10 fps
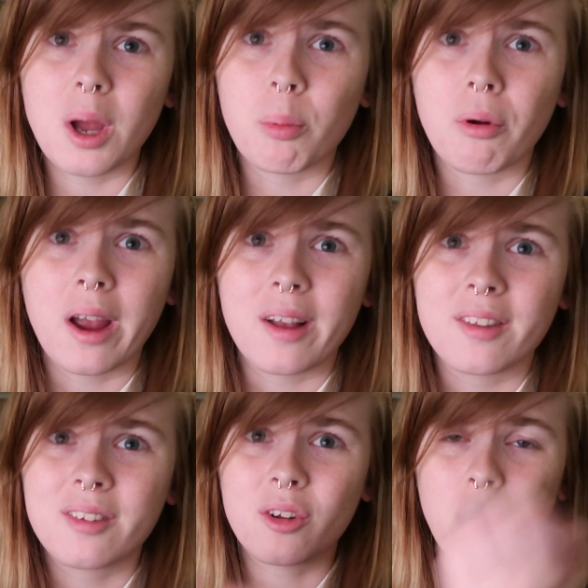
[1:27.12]

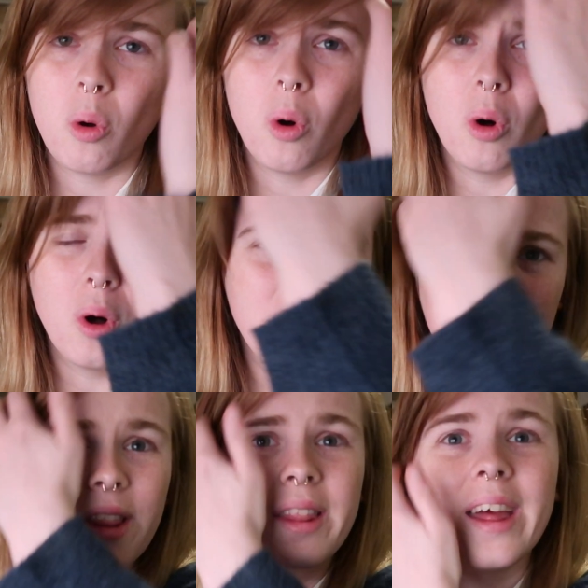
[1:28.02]
oppressed,
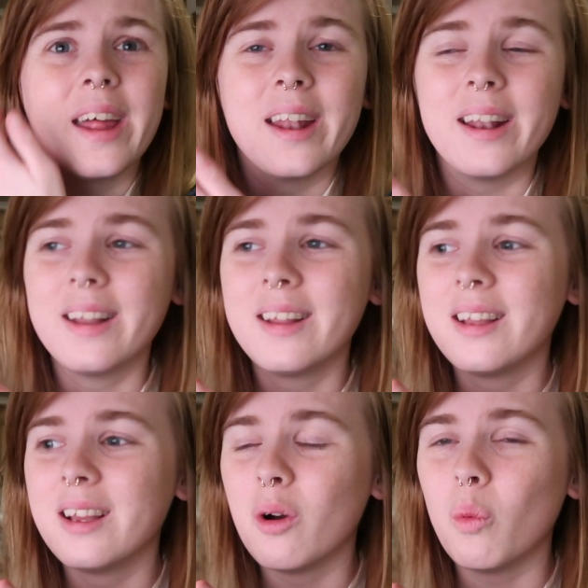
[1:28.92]
or that
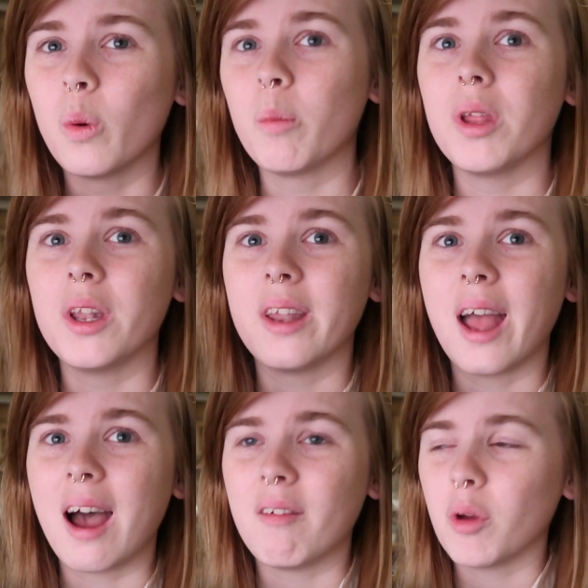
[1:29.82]
women
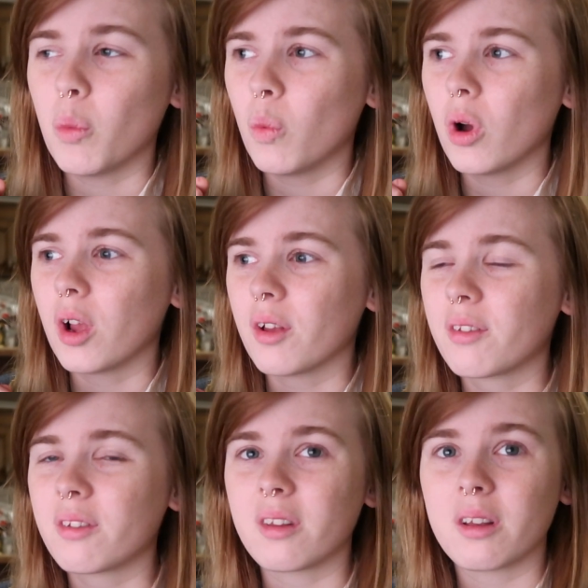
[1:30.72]
have it
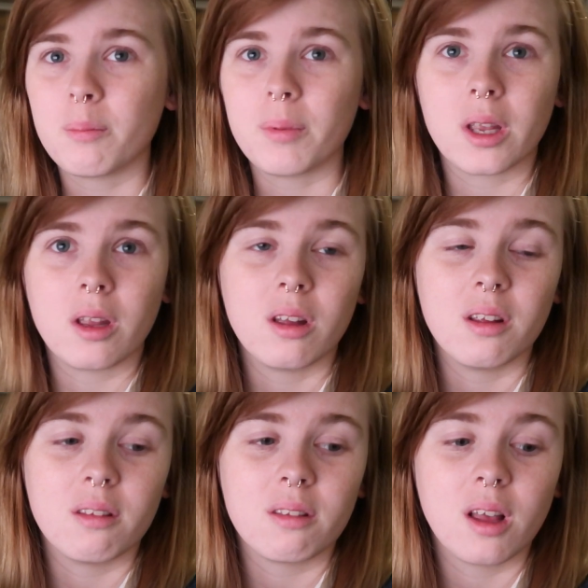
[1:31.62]
worse
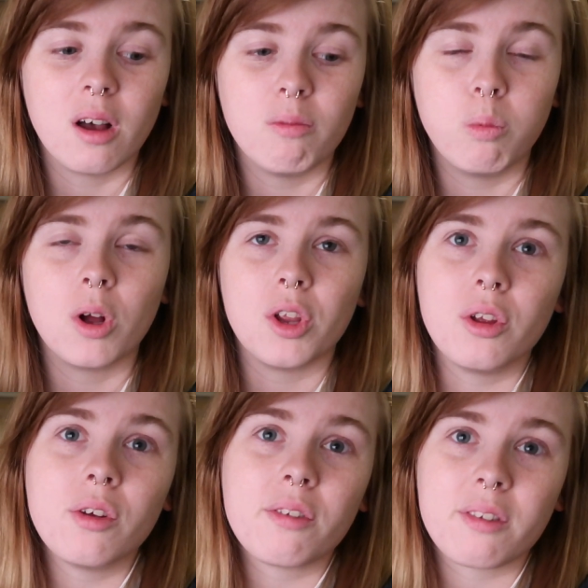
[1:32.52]
because of what
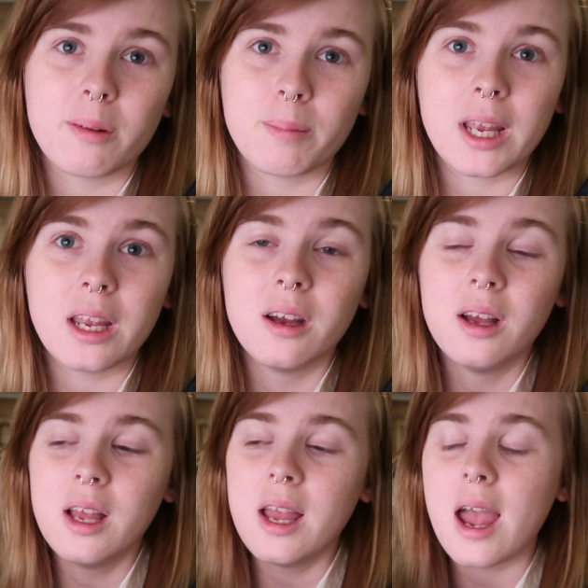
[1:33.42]
used to be.
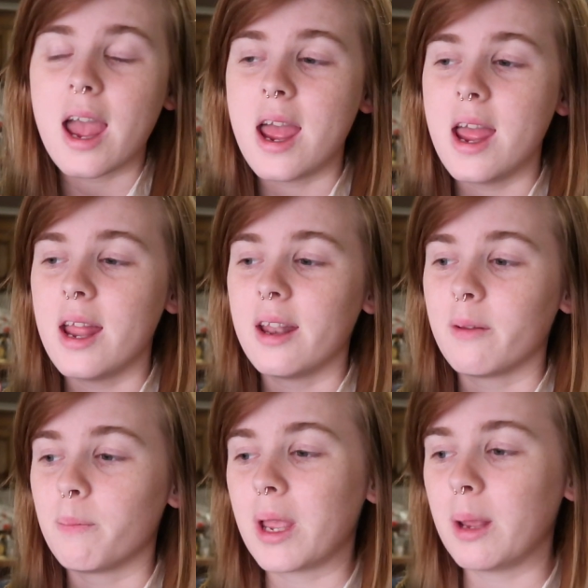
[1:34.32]

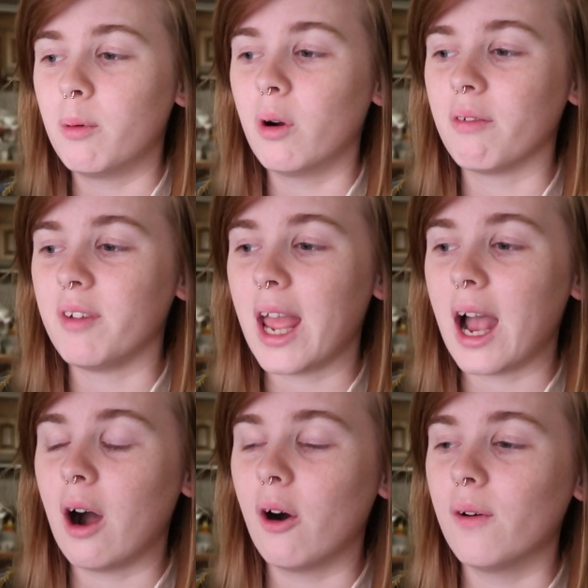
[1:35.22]
And people have
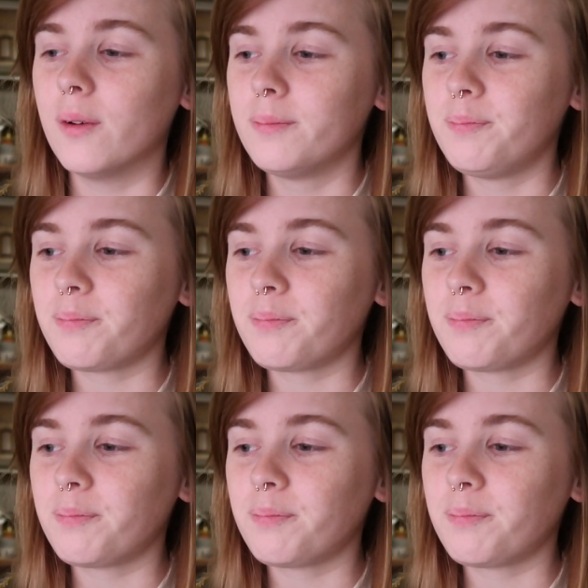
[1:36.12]
now